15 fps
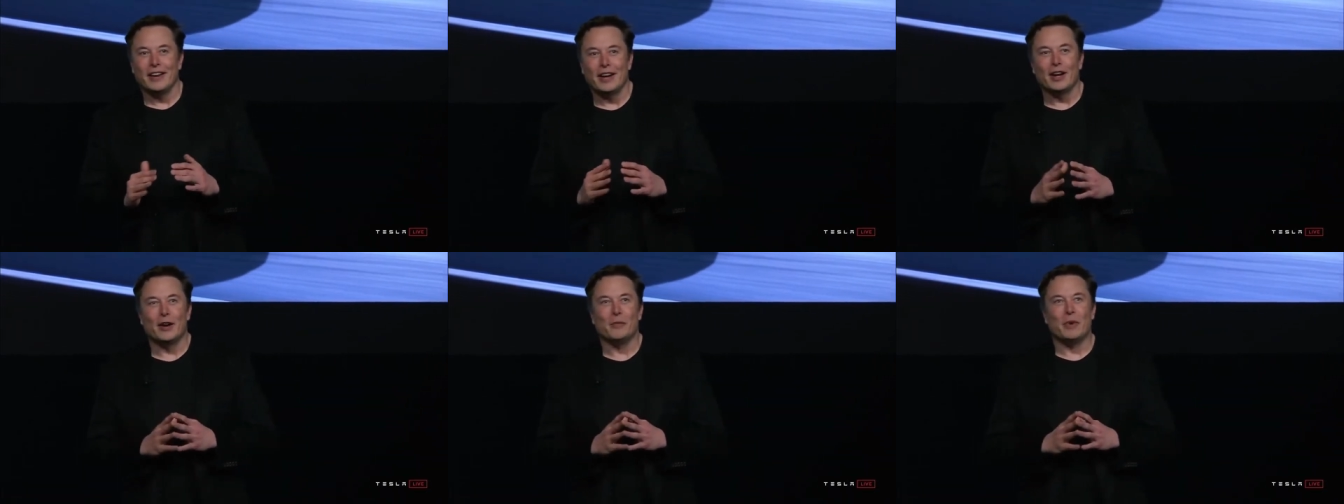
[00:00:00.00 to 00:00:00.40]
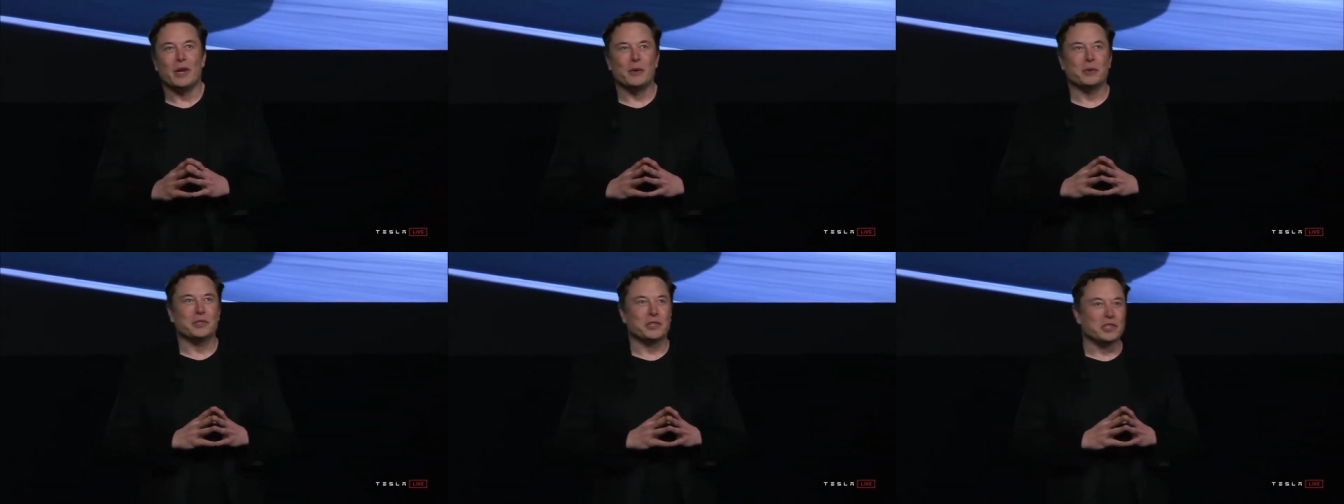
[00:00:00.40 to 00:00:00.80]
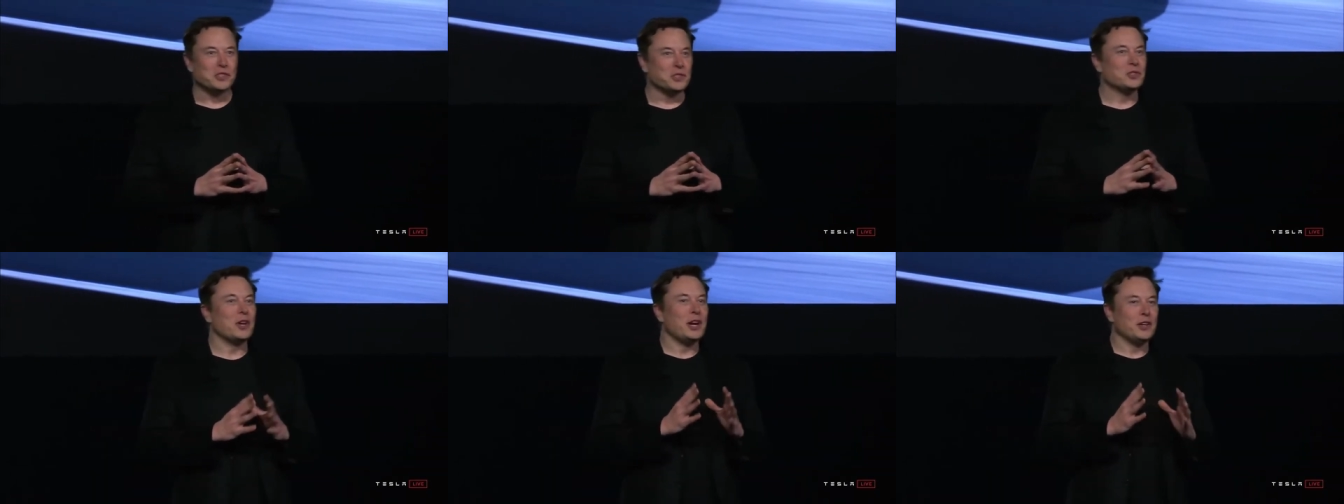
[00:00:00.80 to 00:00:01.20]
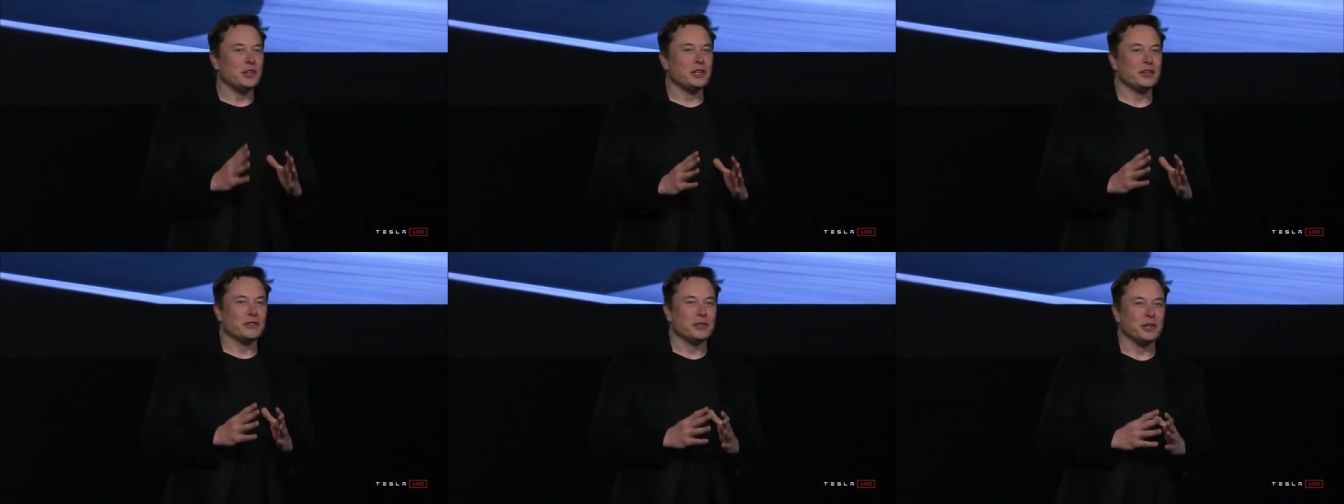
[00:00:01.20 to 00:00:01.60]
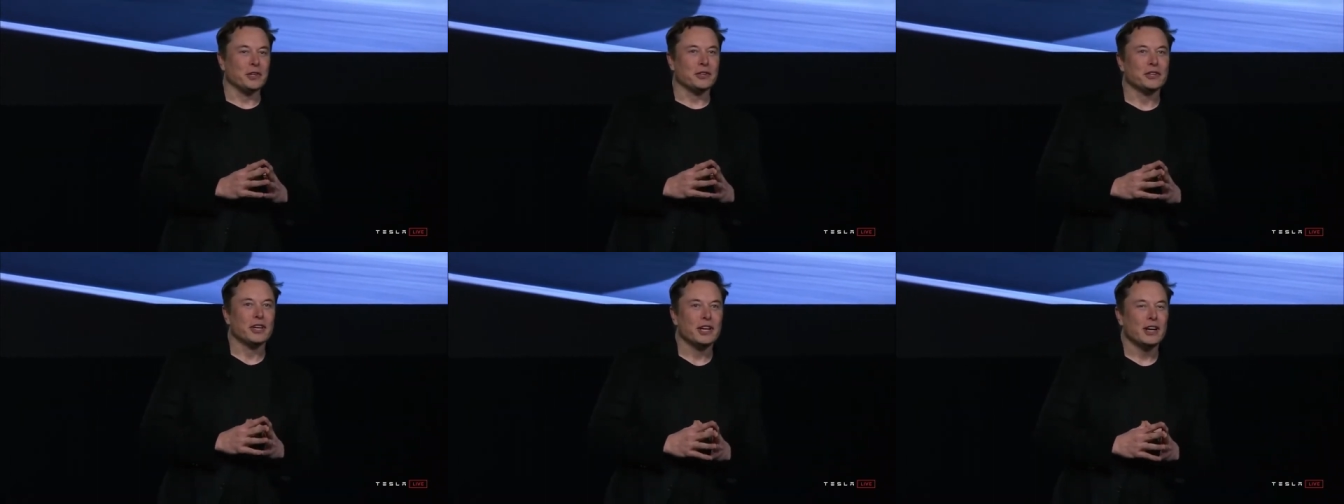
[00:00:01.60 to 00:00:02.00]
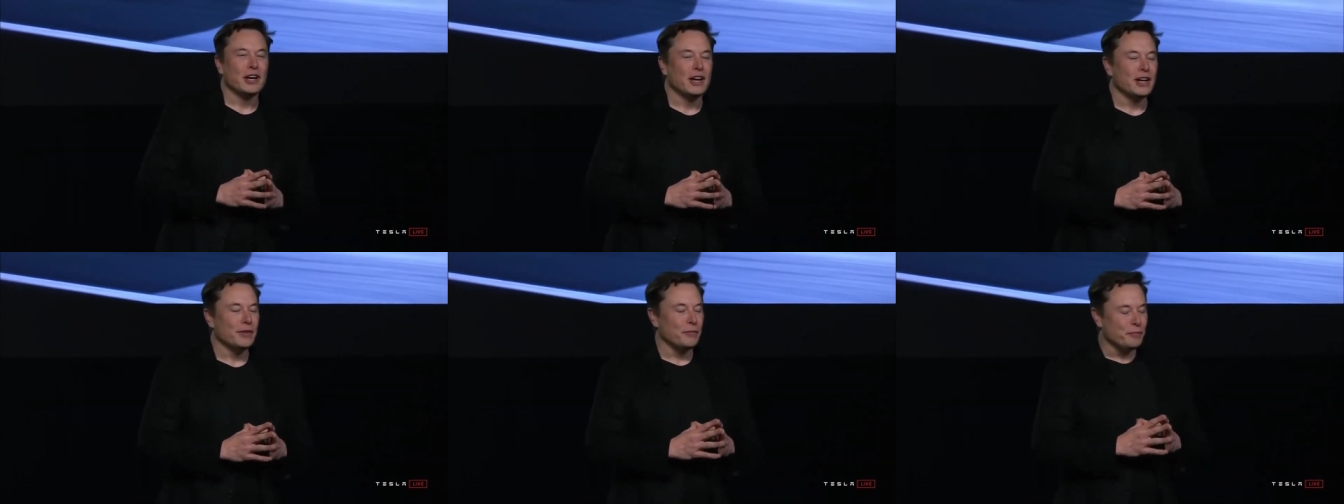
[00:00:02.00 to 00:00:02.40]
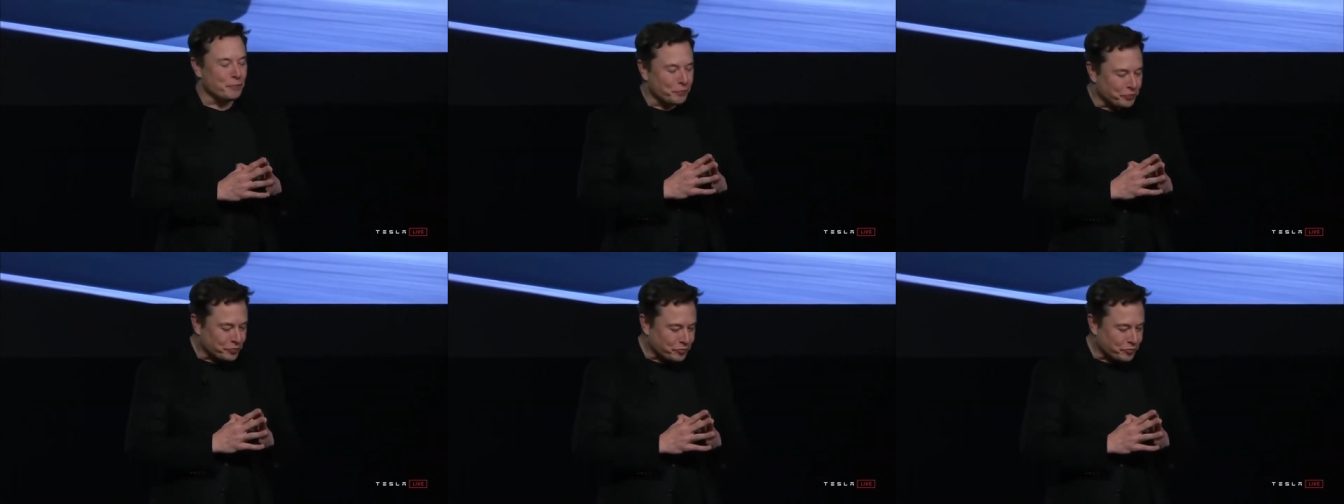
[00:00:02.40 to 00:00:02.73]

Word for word: Um, it was insanely difficult, um,